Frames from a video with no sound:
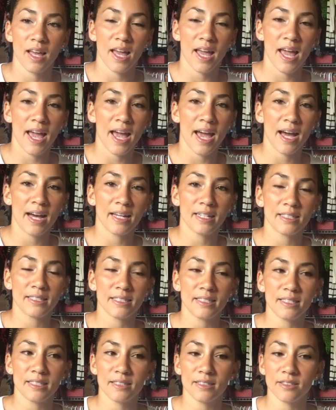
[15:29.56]

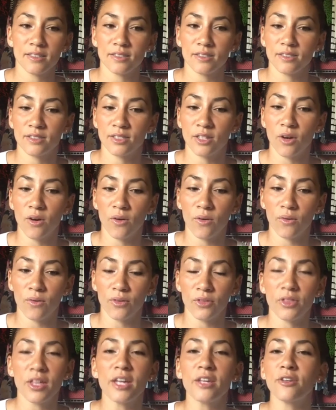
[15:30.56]
And so
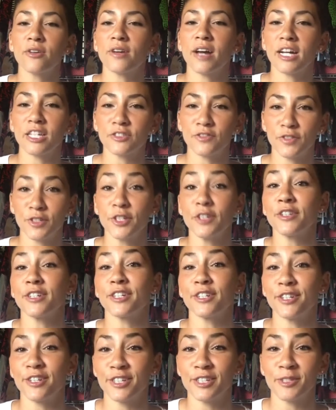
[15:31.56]
thank you guys for your
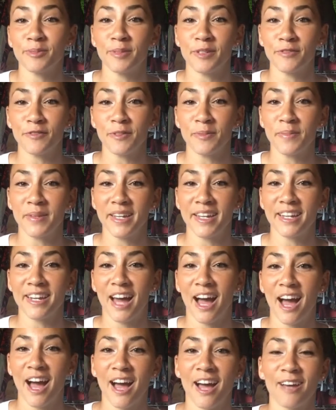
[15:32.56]
encouragement for me, and
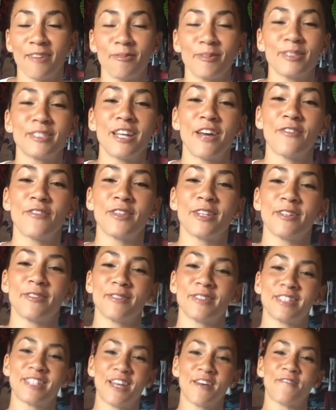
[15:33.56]
I will
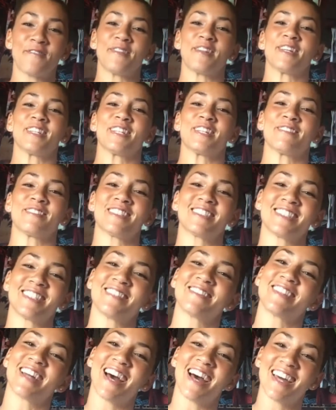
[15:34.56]
definitely
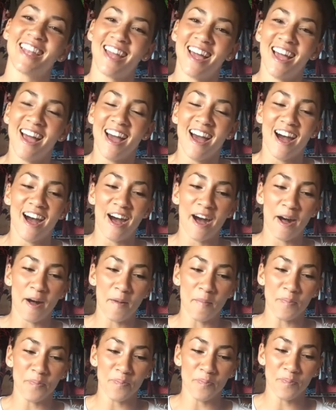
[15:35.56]
receive that.
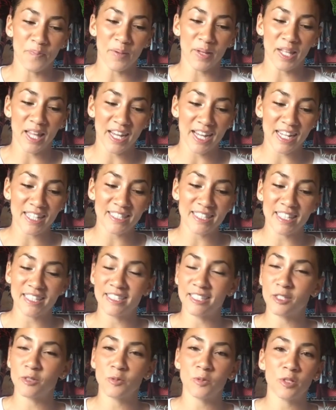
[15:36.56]
But like I said,
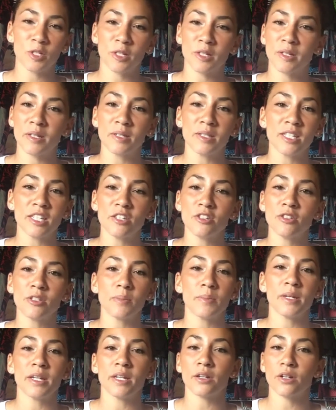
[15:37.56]
just to continue to
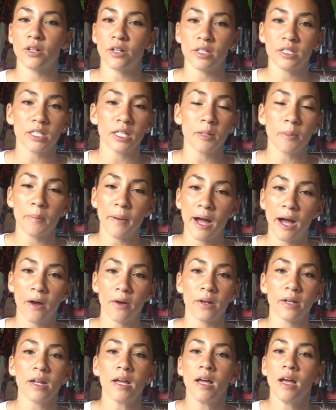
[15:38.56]
be encouraged and
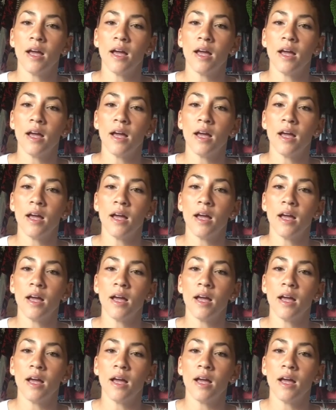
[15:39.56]
empowered.